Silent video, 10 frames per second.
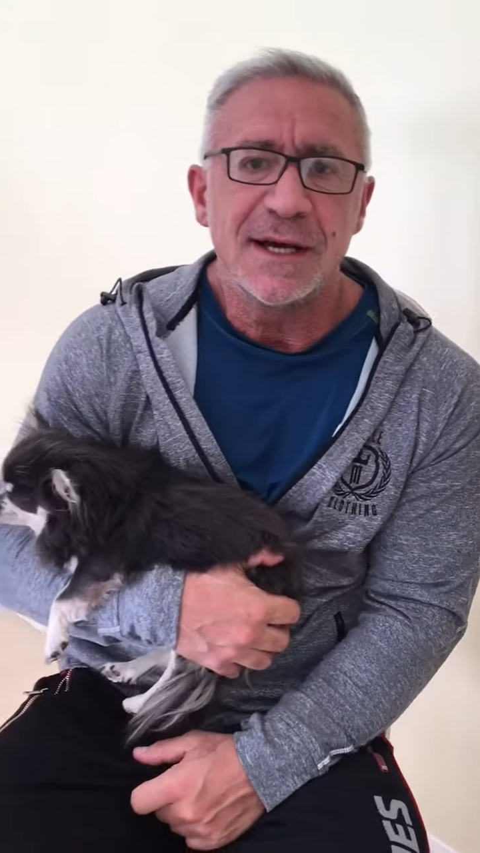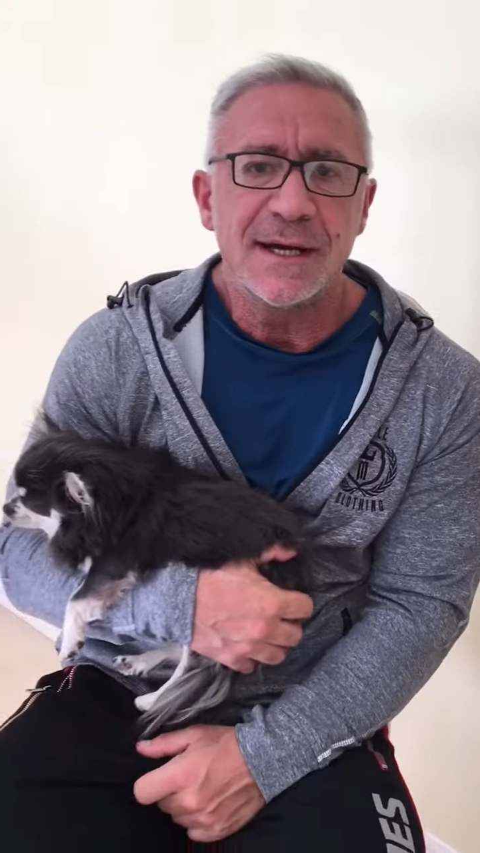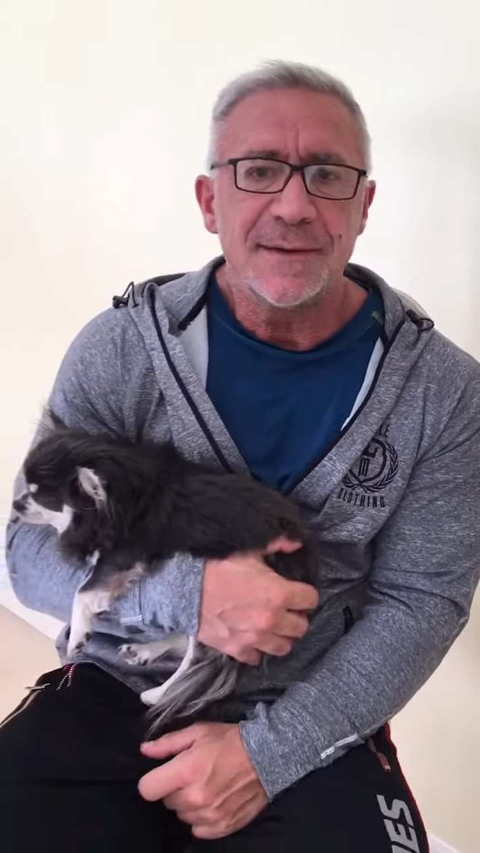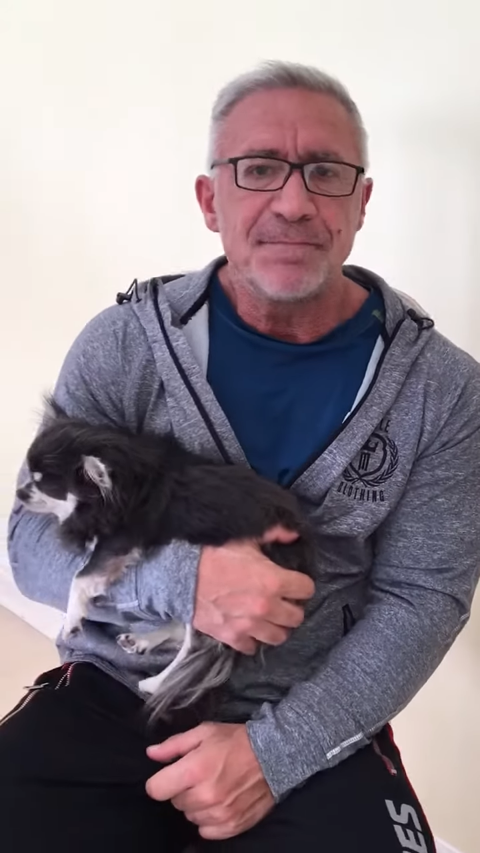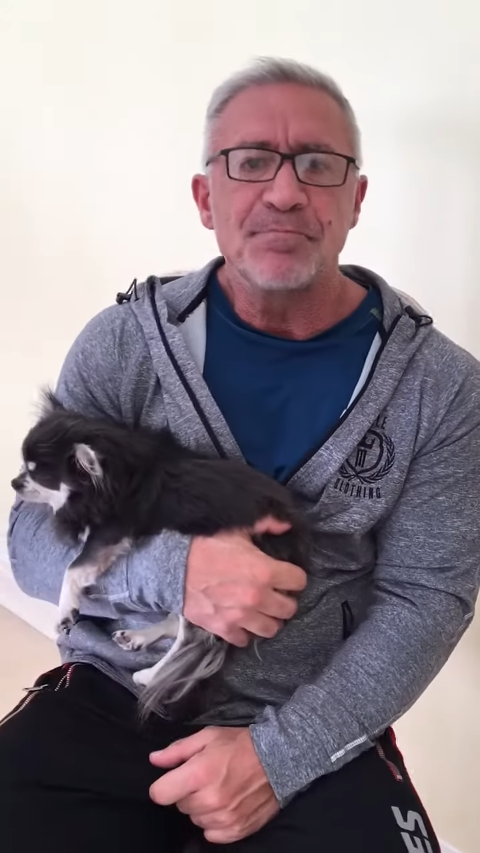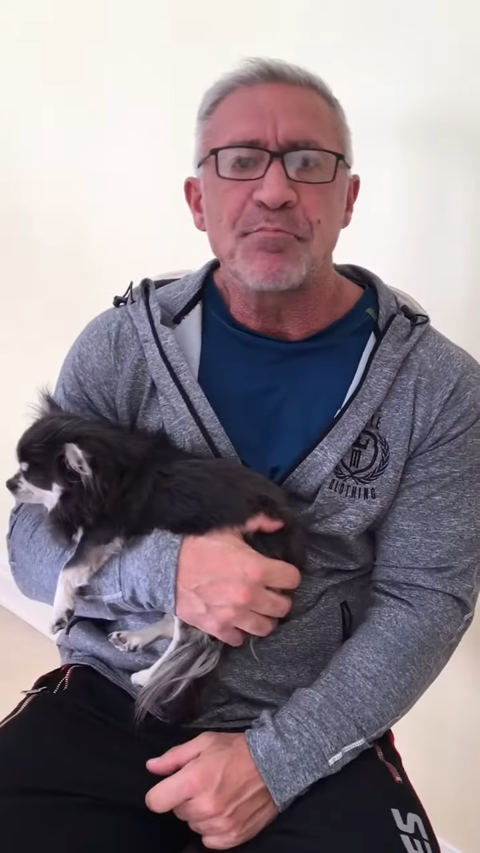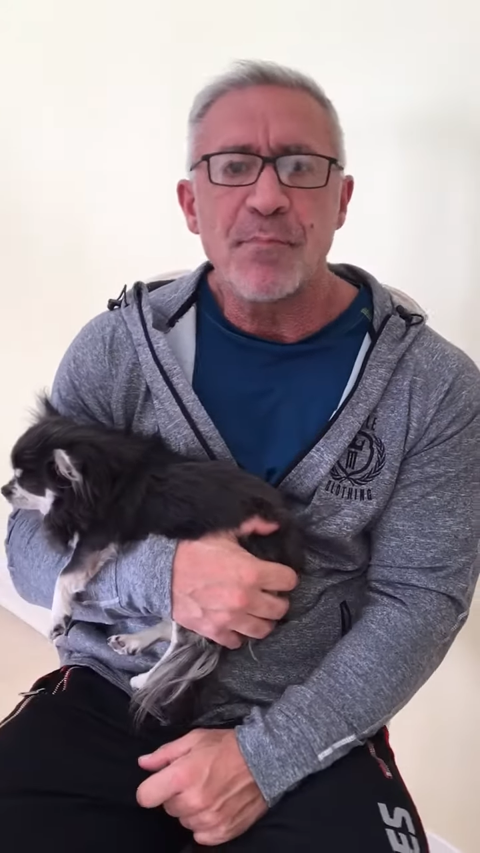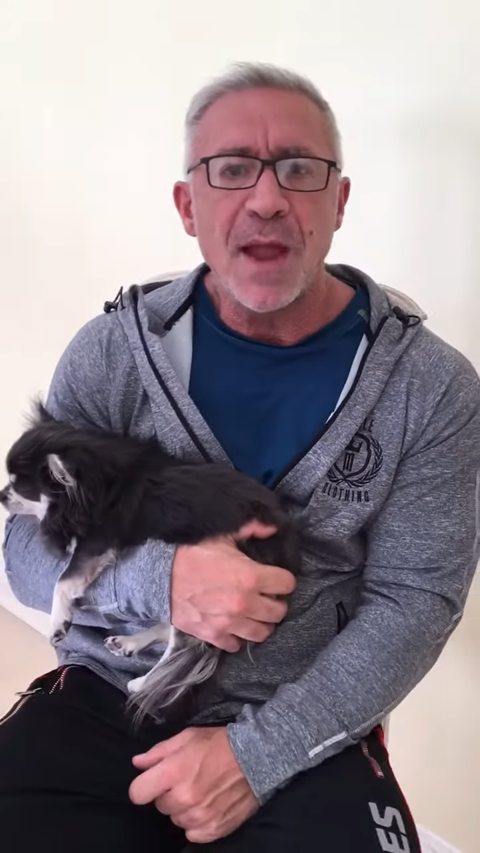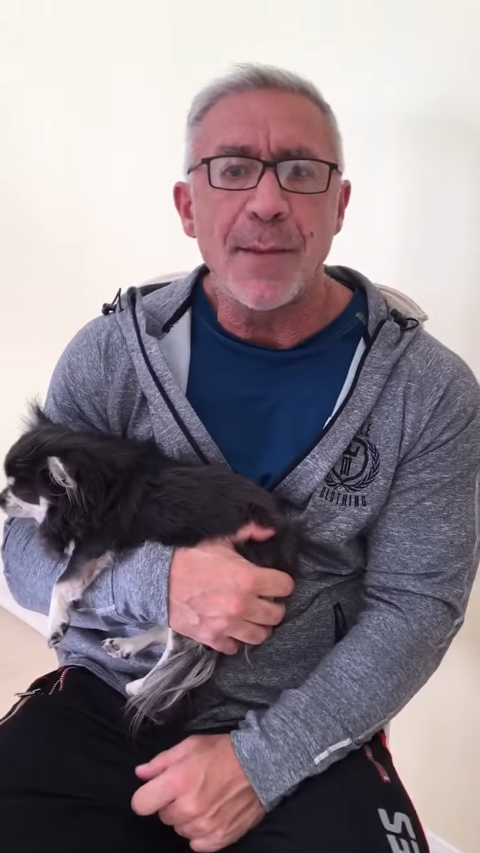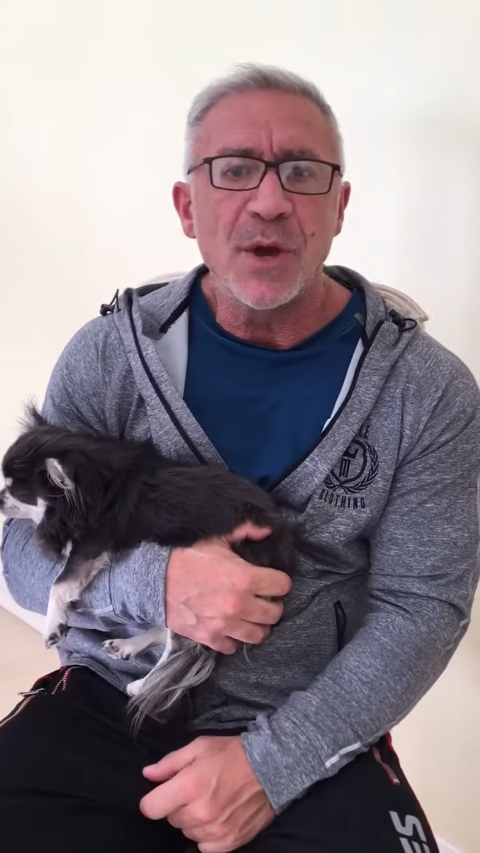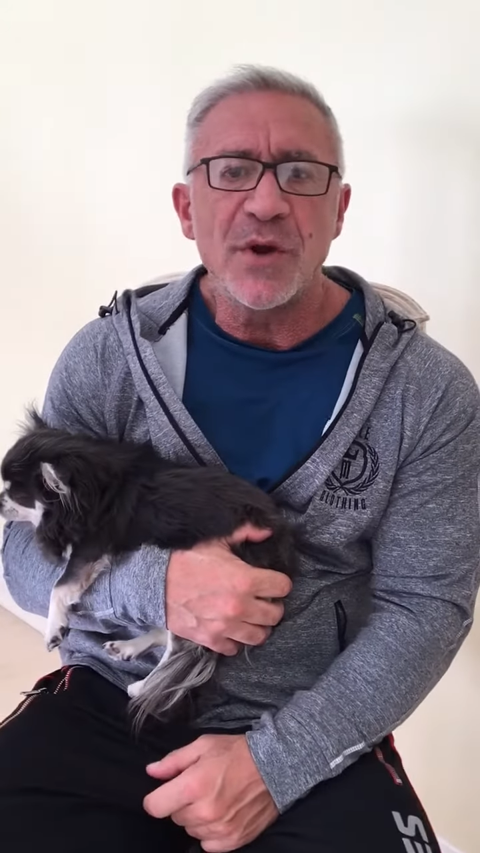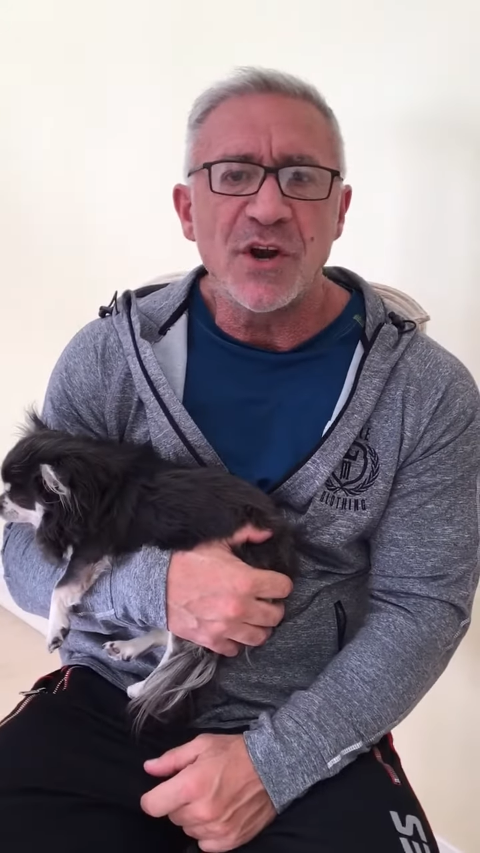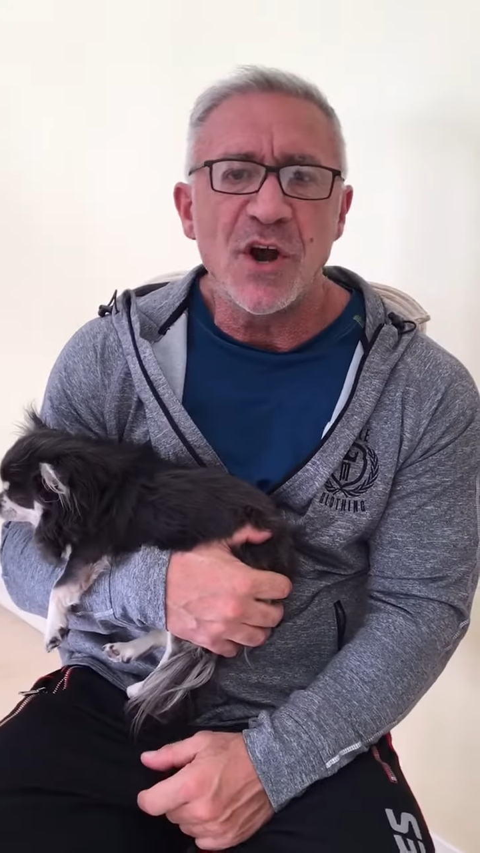I'm going on